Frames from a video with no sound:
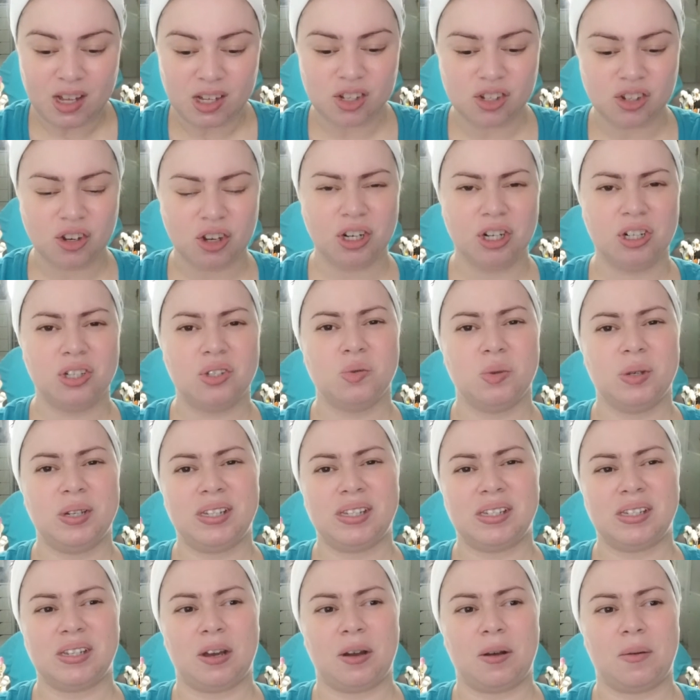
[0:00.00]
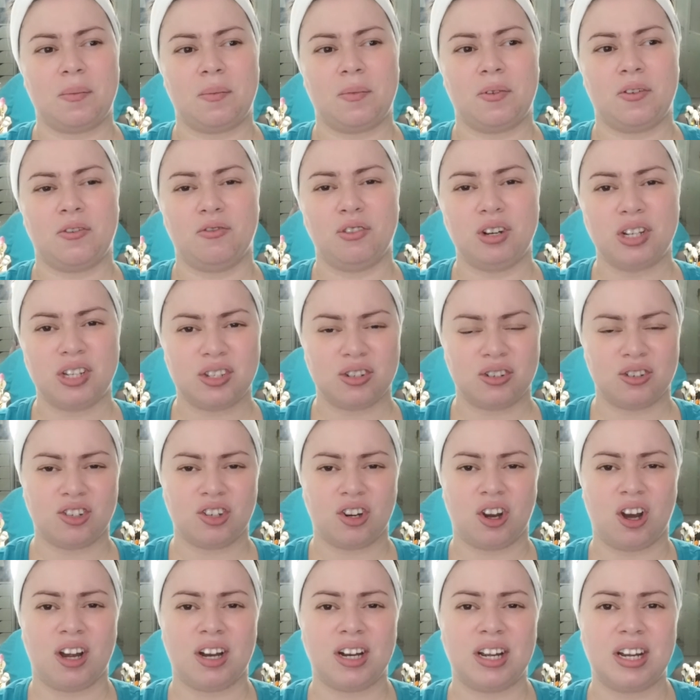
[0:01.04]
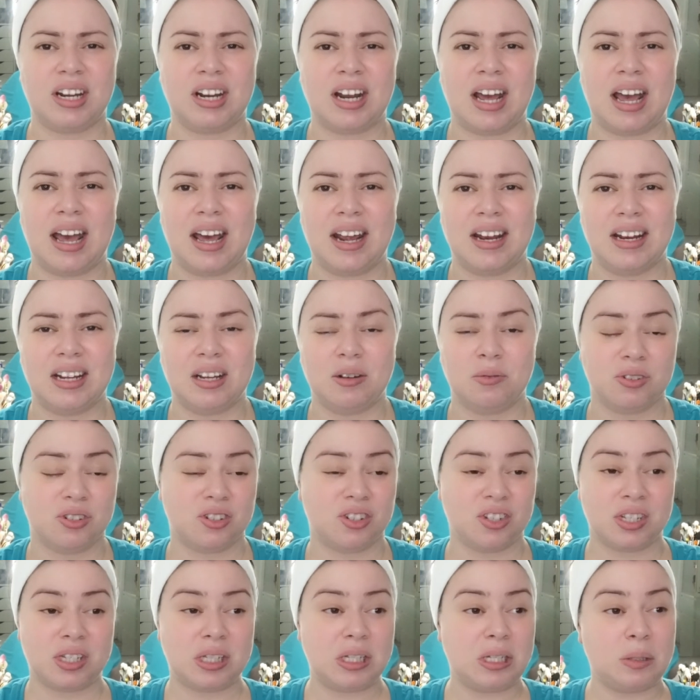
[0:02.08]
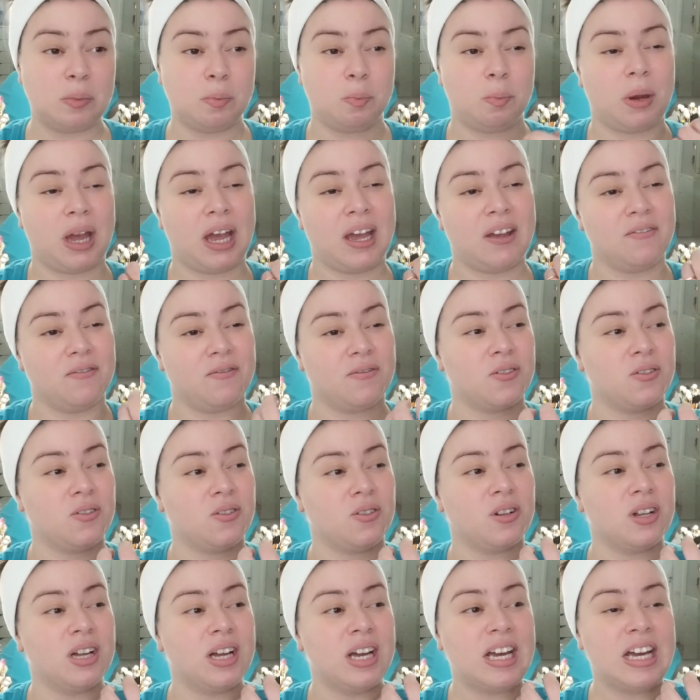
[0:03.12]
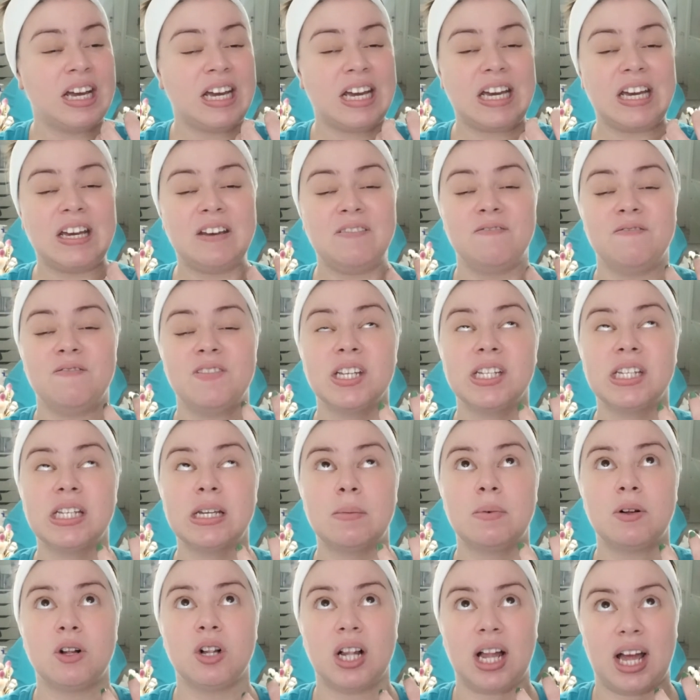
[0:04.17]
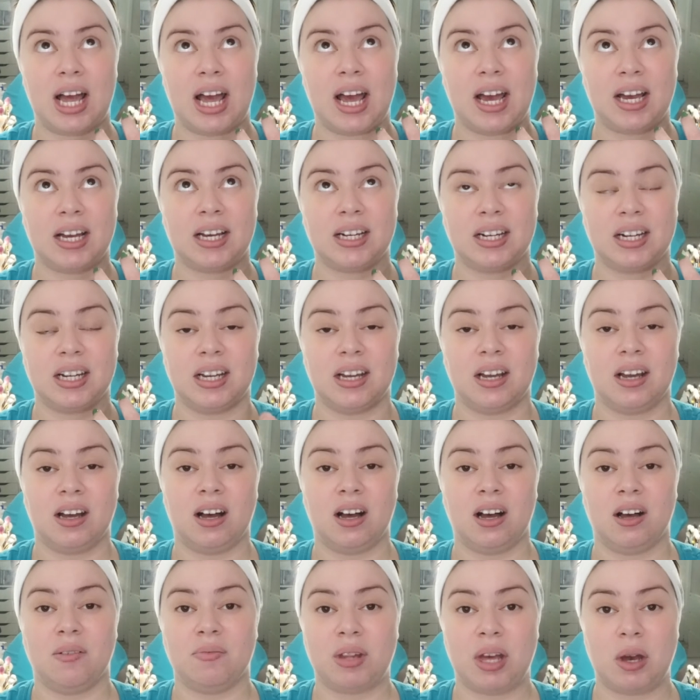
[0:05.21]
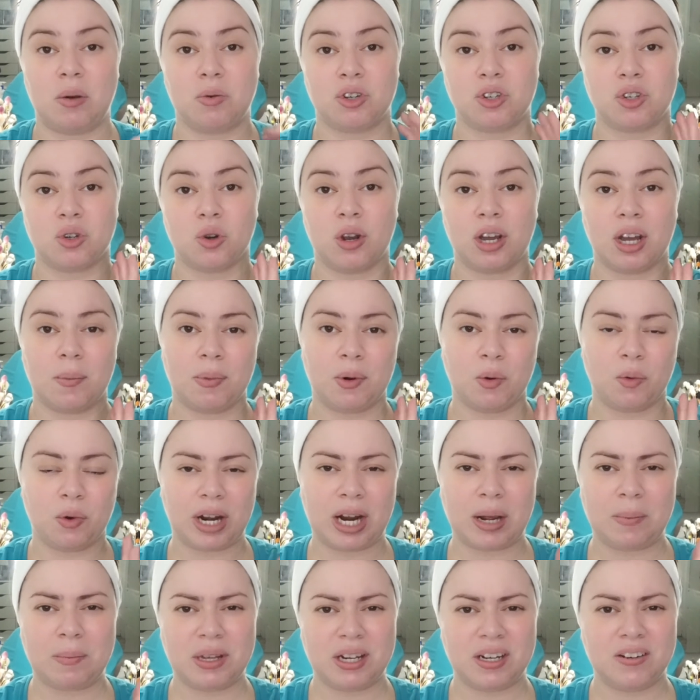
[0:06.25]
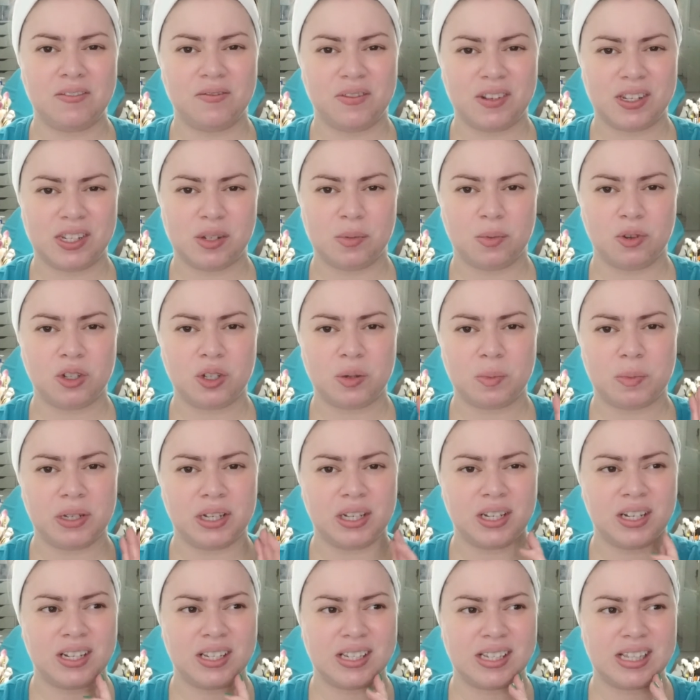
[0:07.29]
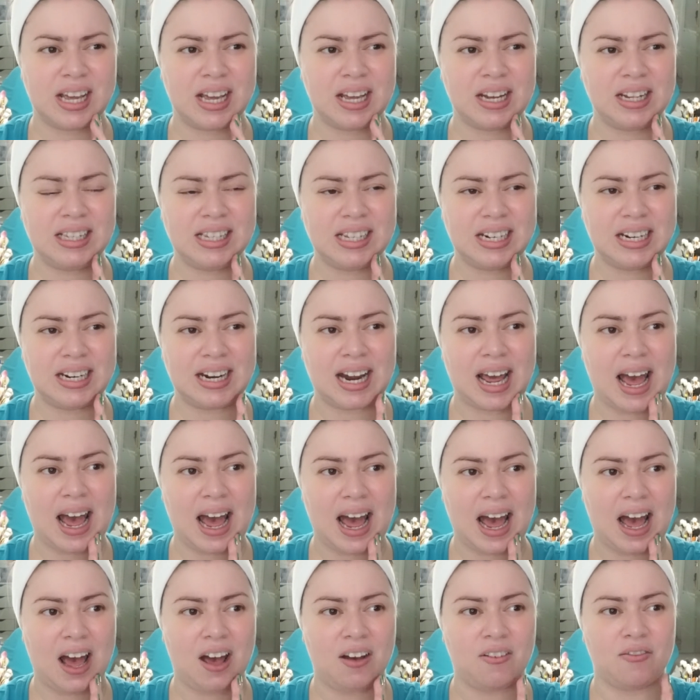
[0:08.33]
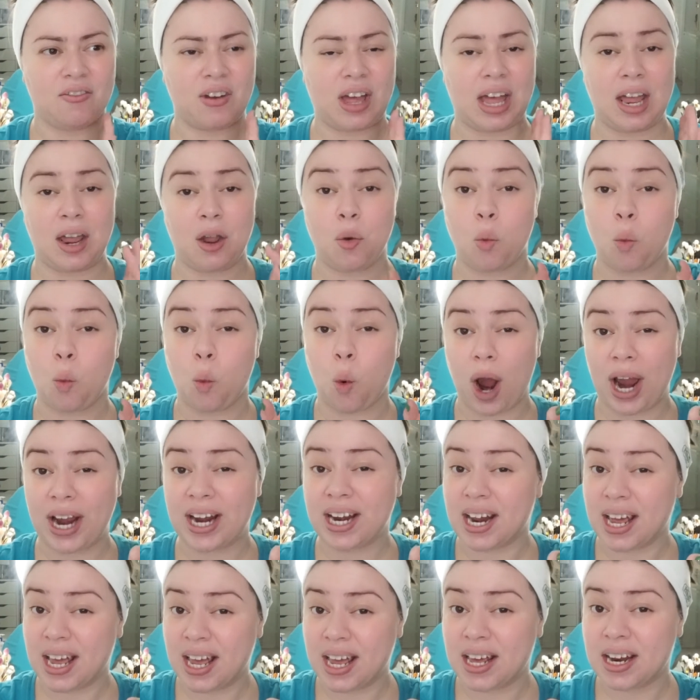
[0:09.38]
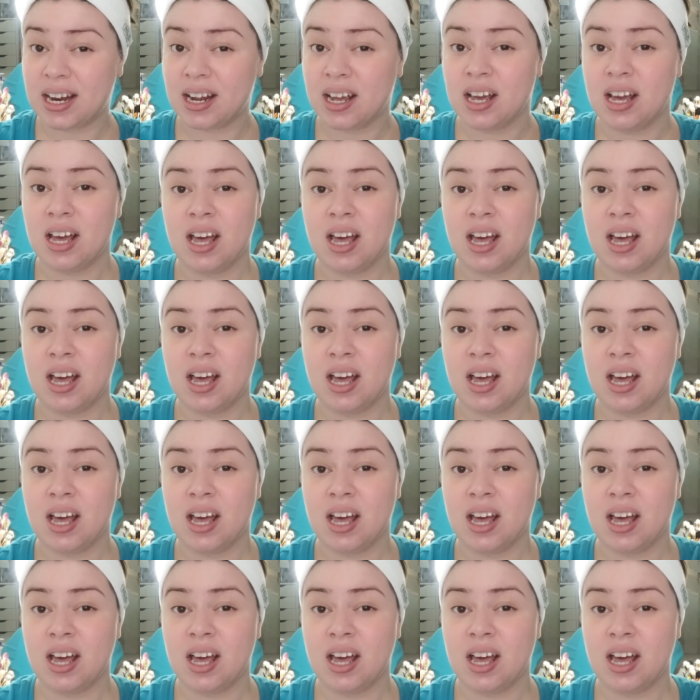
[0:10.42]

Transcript: Started doing some research on it, and it was just these painful, invisible acne that was showing up. And when I mean invisible, it's because they didn't have a whitehead